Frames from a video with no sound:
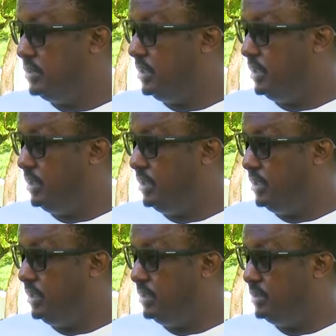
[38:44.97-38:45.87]

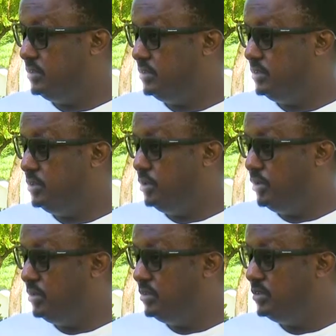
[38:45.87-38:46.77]
uh, you
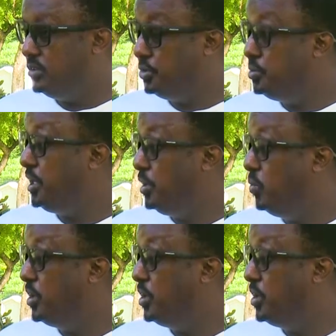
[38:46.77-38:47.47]
know doing